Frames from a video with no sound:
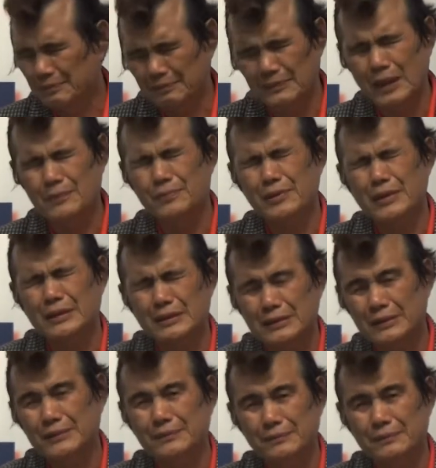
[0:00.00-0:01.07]
My brother,
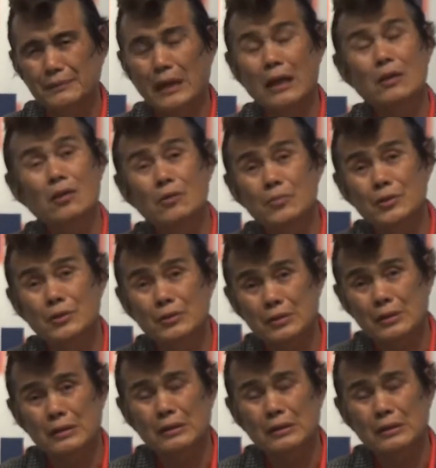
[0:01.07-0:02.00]
I love you.